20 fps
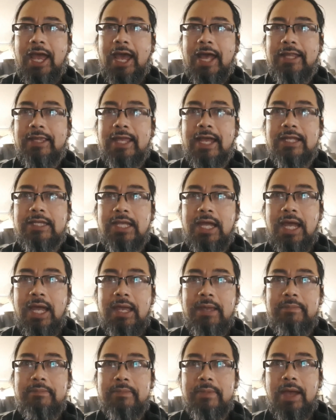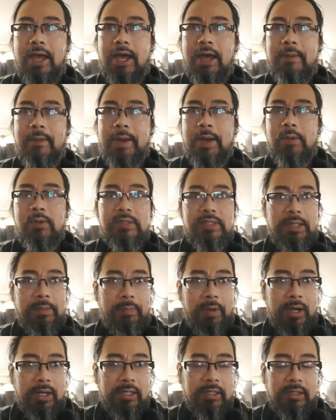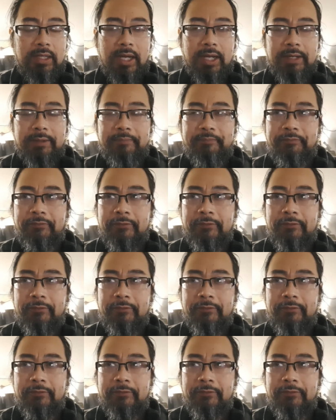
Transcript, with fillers: At that time, uh, I was in the parking lot.